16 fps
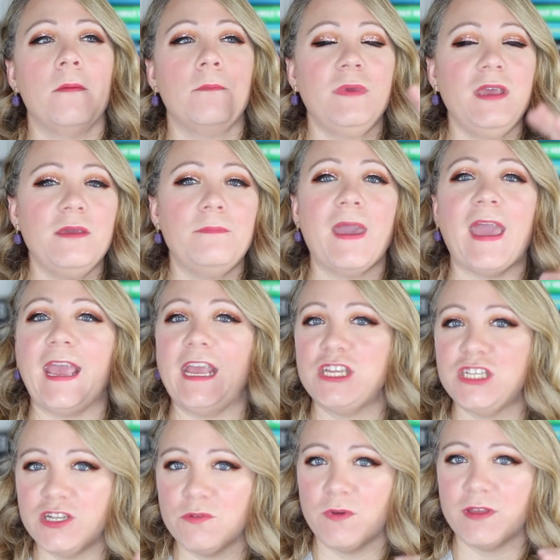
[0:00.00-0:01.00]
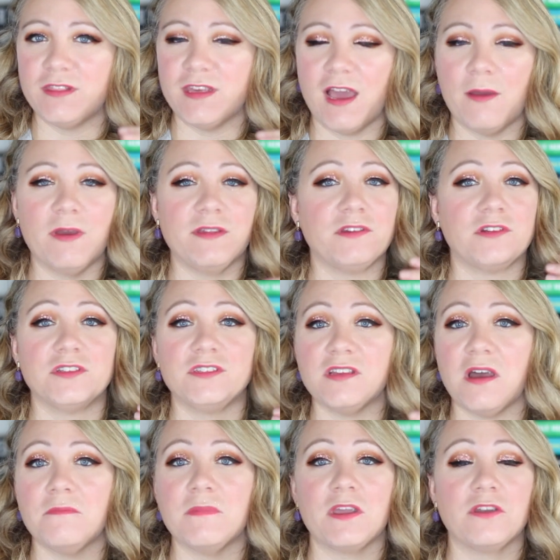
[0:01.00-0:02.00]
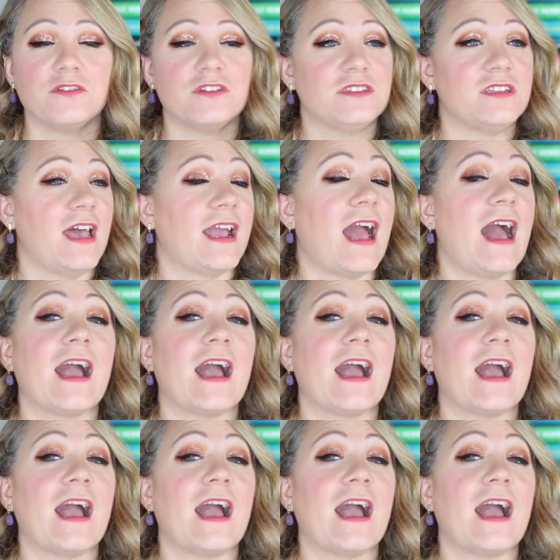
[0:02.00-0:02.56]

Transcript: be patient with them, and there are some that you're just like,